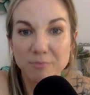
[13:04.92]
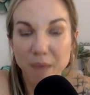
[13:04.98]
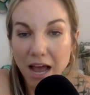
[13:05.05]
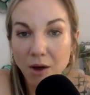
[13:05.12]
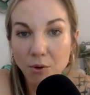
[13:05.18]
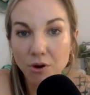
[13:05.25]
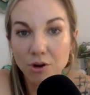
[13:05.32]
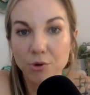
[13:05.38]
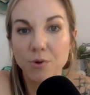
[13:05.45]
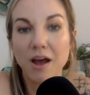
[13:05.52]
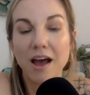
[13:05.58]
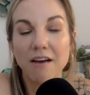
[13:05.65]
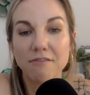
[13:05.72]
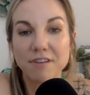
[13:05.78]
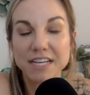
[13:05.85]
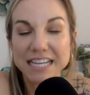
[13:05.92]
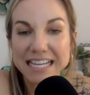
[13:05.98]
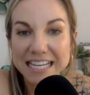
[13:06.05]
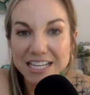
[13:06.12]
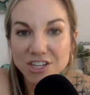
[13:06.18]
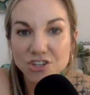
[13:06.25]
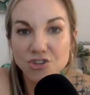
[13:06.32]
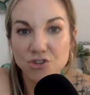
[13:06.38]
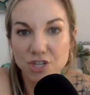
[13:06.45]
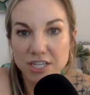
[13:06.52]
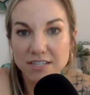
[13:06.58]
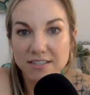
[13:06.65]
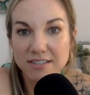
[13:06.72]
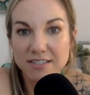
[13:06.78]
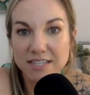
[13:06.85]
power who have an
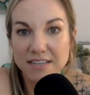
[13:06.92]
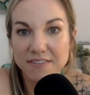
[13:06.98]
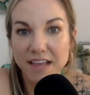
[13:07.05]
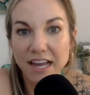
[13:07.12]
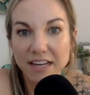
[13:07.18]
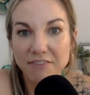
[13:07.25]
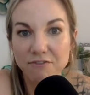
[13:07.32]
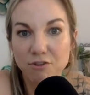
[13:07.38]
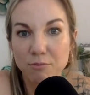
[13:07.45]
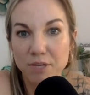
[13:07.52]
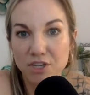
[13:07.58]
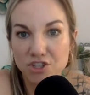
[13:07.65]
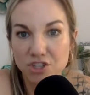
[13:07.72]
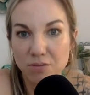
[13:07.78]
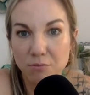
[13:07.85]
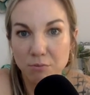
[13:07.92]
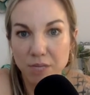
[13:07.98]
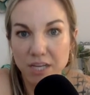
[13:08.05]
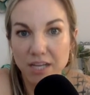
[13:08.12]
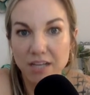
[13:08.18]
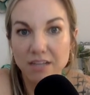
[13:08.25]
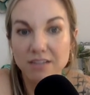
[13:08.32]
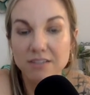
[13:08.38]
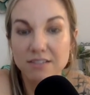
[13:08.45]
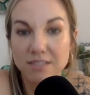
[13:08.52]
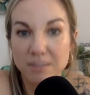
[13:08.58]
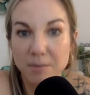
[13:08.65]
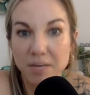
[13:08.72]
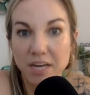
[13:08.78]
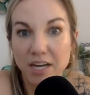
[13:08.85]
interest in that information being
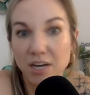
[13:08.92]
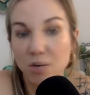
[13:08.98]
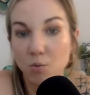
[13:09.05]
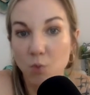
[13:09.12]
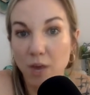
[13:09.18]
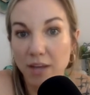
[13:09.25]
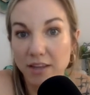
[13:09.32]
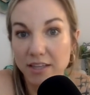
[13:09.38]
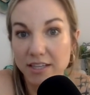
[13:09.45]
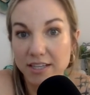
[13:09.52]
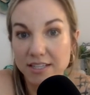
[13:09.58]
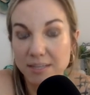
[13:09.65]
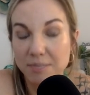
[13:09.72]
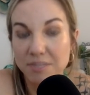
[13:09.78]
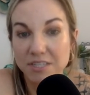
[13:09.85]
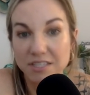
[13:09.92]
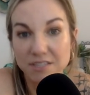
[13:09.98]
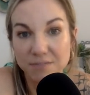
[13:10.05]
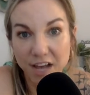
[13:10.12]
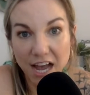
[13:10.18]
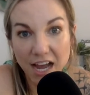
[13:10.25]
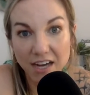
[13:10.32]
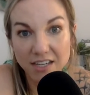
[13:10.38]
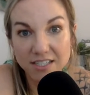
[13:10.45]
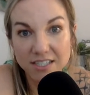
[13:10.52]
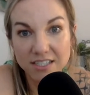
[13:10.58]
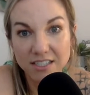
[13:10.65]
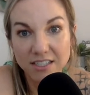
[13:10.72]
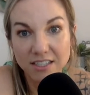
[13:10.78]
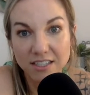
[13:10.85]
disseminated and widely accepted as fact.
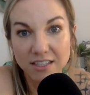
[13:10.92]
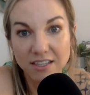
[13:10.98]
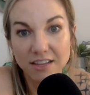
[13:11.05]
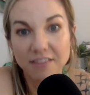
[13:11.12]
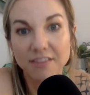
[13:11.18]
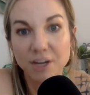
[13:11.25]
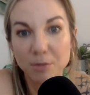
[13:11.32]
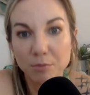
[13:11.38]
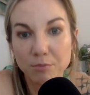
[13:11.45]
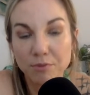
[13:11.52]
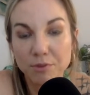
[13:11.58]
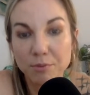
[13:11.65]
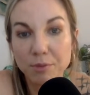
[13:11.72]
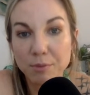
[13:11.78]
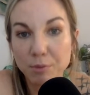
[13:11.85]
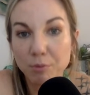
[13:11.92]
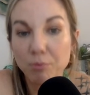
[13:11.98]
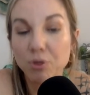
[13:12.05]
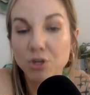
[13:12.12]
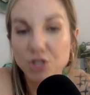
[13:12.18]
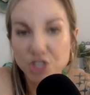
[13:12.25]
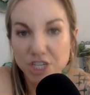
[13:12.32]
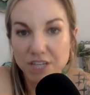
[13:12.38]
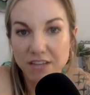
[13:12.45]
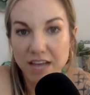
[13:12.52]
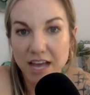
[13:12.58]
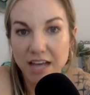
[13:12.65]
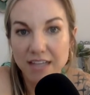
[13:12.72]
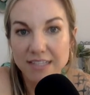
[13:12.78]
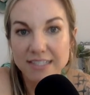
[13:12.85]
They're the people pushing
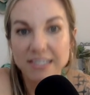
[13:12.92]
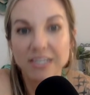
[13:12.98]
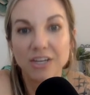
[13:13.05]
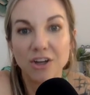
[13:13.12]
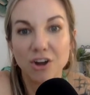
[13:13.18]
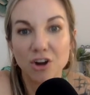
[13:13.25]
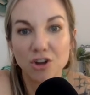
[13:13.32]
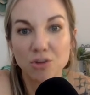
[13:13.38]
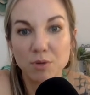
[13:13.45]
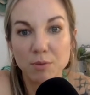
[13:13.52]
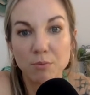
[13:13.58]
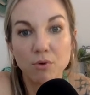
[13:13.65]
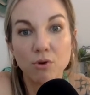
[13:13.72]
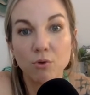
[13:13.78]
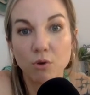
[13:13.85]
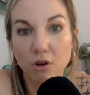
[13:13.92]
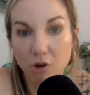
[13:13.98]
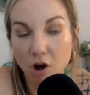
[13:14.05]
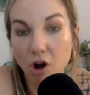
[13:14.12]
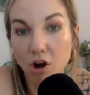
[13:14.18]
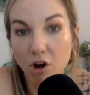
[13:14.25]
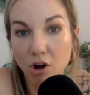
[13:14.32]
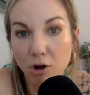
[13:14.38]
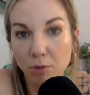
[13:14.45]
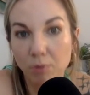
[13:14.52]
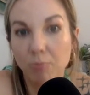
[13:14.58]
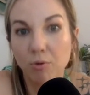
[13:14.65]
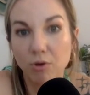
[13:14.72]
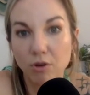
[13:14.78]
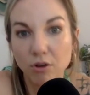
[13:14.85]
that are the people who are
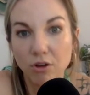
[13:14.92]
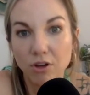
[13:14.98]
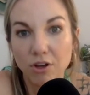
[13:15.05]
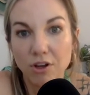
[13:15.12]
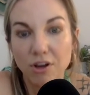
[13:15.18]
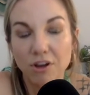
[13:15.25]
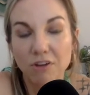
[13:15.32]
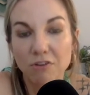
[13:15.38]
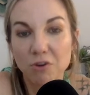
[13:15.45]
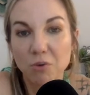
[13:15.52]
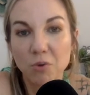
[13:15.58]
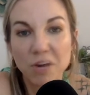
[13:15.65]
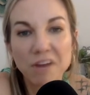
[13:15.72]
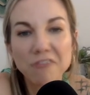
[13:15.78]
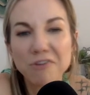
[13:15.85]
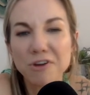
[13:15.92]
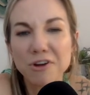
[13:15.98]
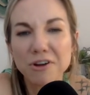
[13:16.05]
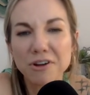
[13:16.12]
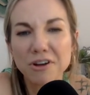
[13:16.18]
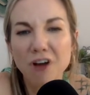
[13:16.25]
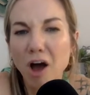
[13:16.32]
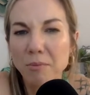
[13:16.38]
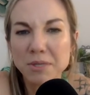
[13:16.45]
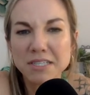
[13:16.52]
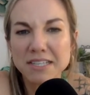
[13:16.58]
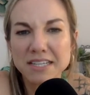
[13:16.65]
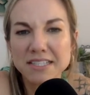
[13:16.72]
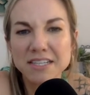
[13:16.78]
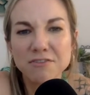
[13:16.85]
culpable for whatever
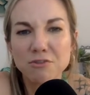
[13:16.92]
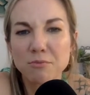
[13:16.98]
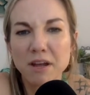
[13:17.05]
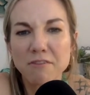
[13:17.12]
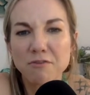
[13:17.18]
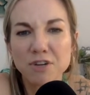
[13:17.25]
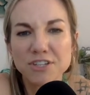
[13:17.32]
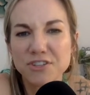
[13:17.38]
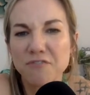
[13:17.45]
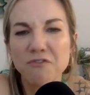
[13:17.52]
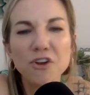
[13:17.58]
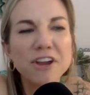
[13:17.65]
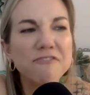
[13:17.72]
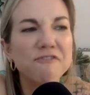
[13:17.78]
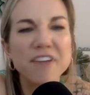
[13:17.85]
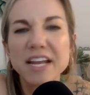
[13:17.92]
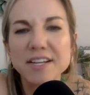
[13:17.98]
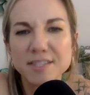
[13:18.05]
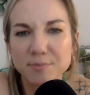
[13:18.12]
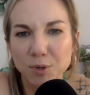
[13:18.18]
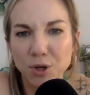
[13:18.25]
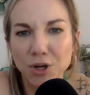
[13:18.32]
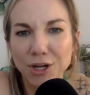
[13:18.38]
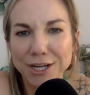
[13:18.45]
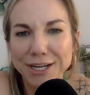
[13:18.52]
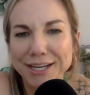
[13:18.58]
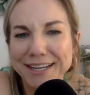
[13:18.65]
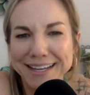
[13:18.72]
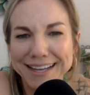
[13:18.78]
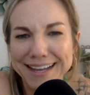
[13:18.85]
comments I see from my friends on freaking
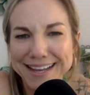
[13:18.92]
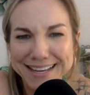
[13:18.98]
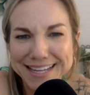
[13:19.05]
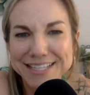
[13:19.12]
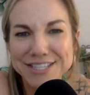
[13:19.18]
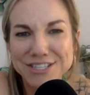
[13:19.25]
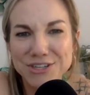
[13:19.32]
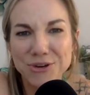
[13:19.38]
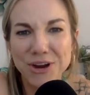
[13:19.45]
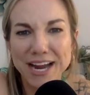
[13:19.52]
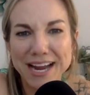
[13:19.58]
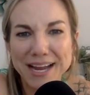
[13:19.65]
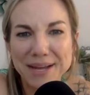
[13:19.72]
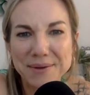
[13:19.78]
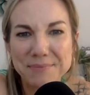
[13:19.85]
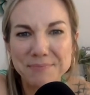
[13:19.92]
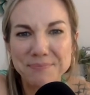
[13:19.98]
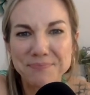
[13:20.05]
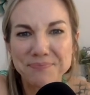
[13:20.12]
Facebook and Instagram.